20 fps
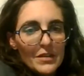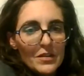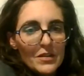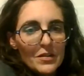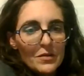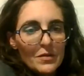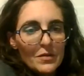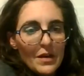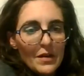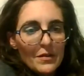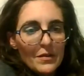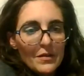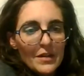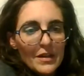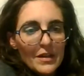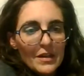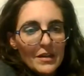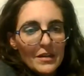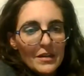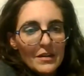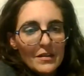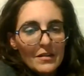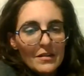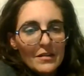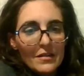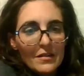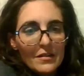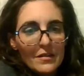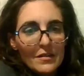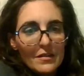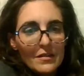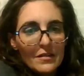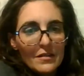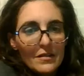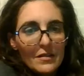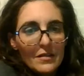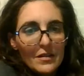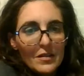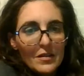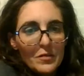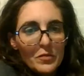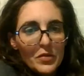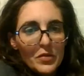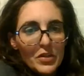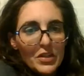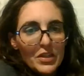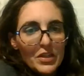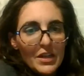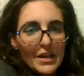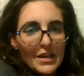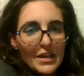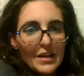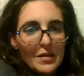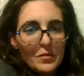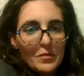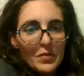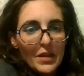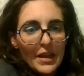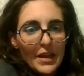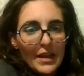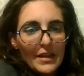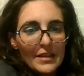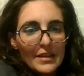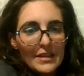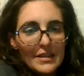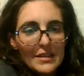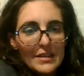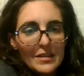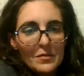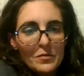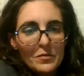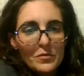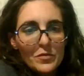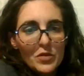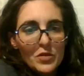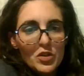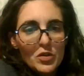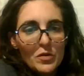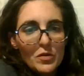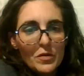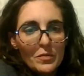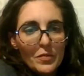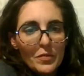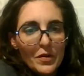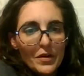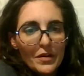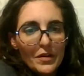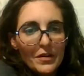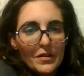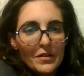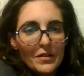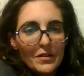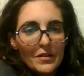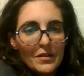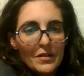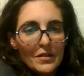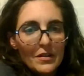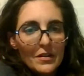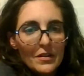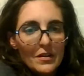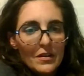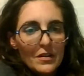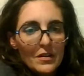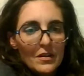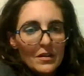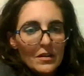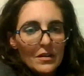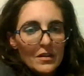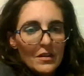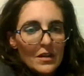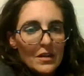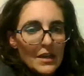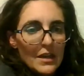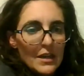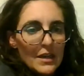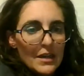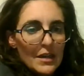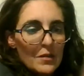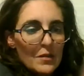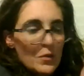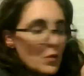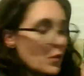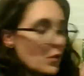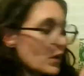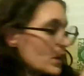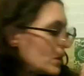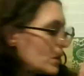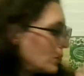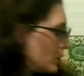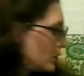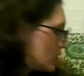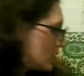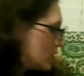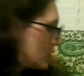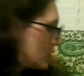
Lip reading: surrounded and appreciating a plant, this juniper. And I've been working with